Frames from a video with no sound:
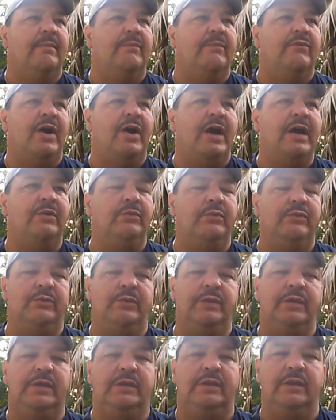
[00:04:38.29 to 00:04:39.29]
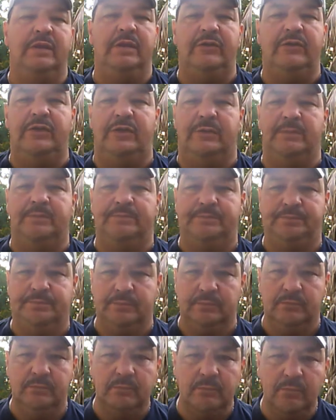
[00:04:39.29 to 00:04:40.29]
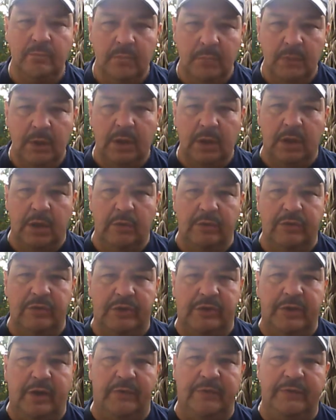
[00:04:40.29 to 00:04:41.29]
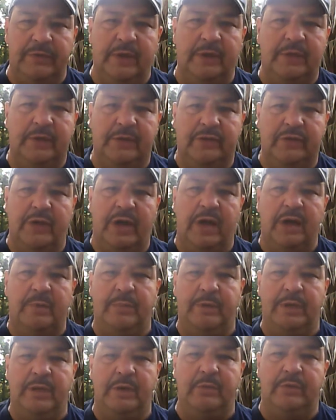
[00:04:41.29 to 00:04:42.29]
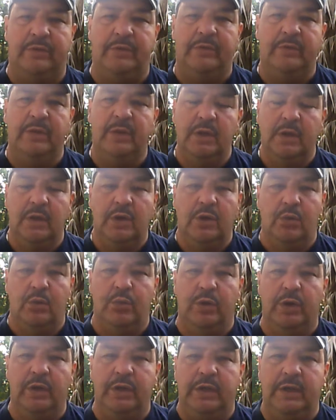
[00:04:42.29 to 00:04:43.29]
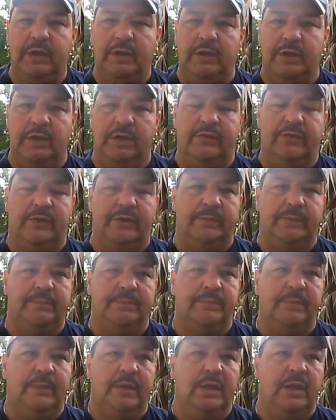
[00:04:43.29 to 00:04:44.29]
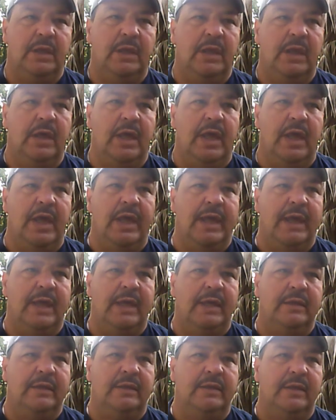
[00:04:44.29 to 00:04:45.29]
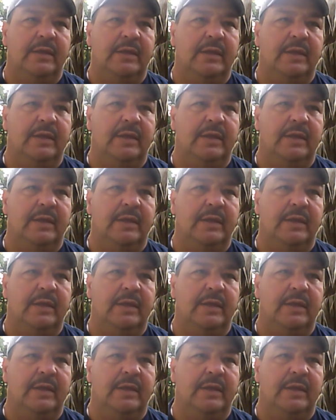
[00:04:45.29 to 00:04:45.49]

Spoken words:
Ryan was willing to listen. He was a tough nut to crack, but he was willing to listen. And